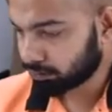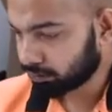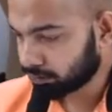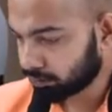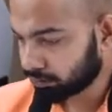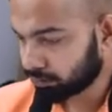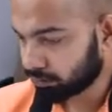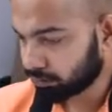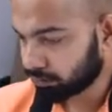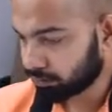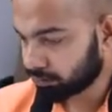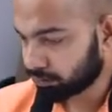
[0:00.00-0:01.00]

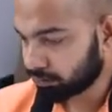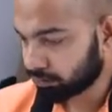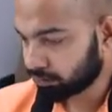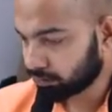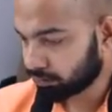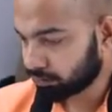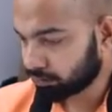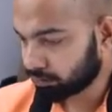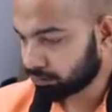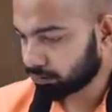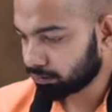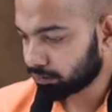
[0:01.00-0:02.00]

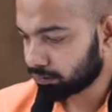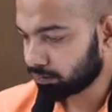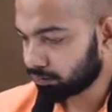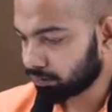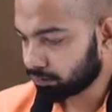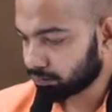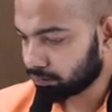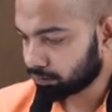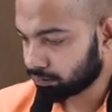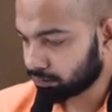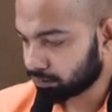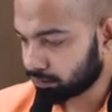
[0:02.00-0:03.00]

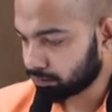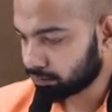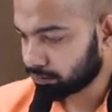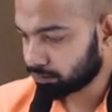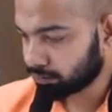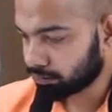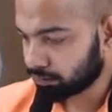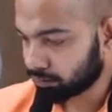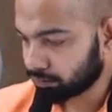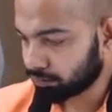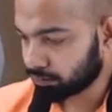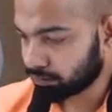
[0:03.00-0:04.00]

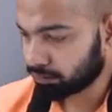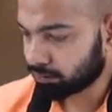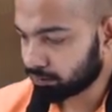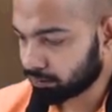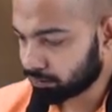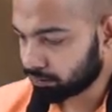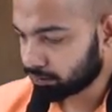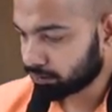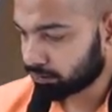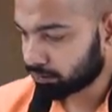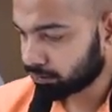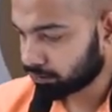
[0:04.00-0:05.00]

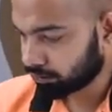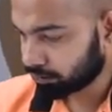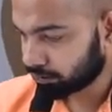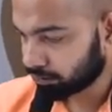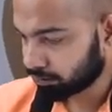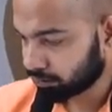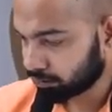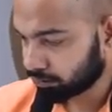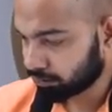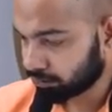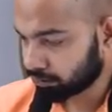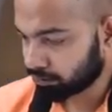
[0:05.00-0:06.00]

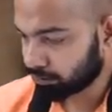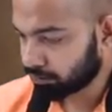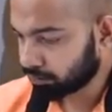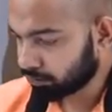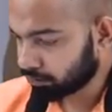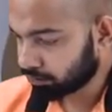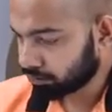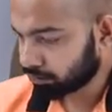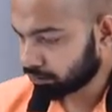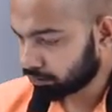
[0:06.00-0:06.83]
(no one is talking)